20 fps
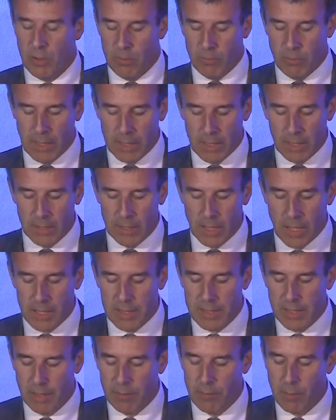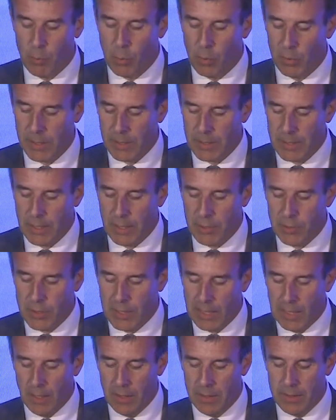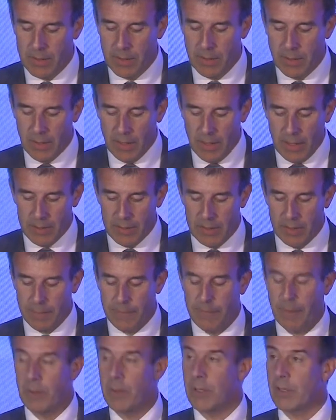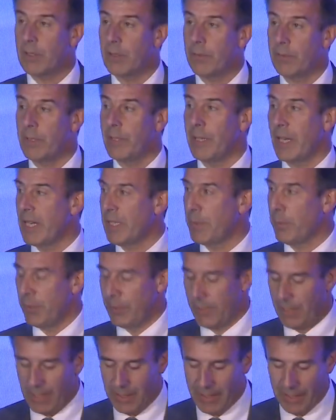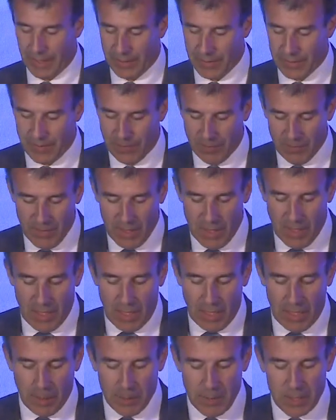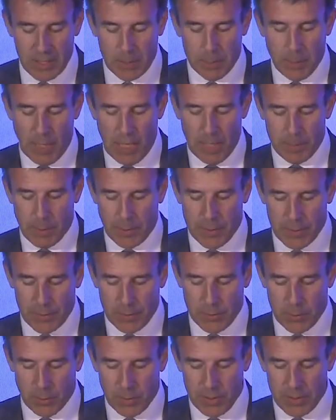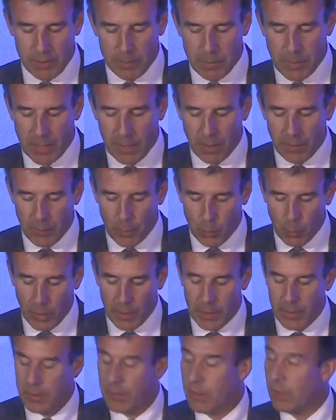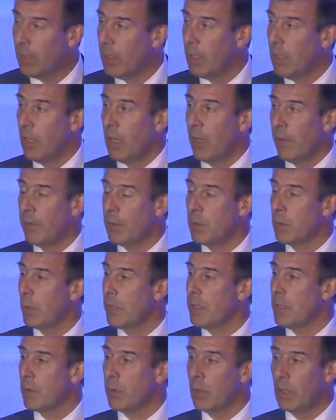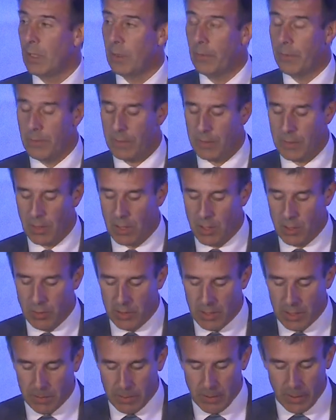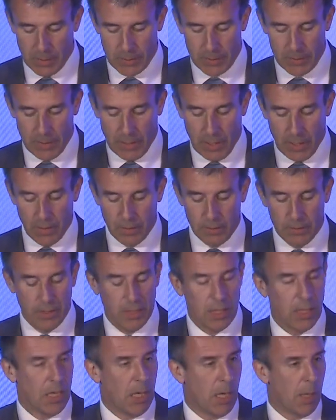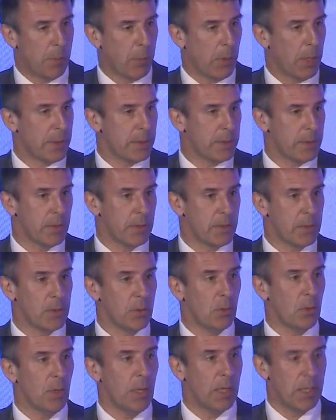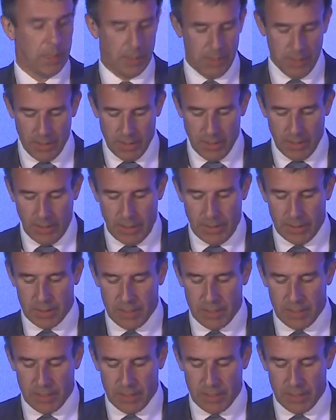Recognising and rewarding such talent is at the focus of today's proceedings, and I'm inspired by the stories of many of the winners of the 2012 Security Personnel, Apprentice Installer and